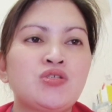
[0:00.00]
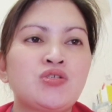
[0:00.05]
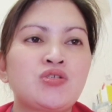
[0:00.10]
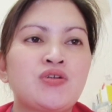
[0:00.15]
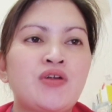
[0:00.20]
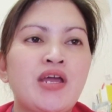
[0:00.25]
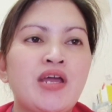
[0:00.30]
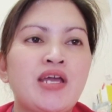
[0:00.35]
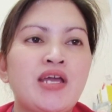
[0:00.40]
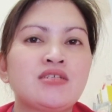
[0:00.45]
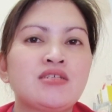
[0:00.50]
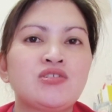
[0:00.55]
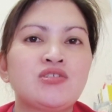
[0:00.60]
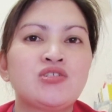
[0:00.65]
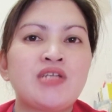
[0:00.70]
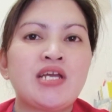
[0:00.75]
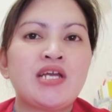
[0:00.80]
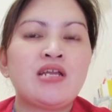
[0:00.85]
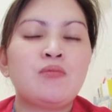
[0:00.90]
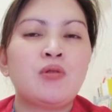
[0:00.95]
to create
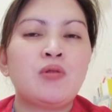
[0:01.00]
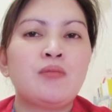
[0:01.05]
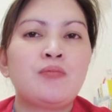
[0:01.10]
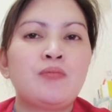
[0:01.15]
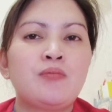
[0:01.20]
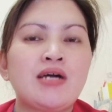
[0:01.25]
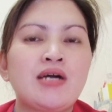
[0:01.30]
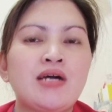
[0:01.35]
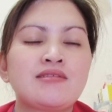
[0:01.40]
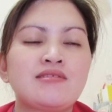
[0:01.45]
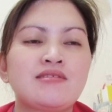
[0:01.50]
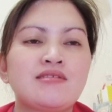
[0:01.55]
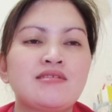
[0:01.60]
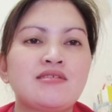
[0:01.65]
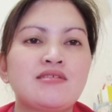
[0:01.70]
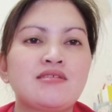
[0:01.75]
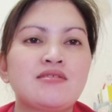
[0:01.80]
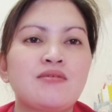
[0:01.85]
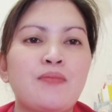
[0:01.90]
sustainable practices.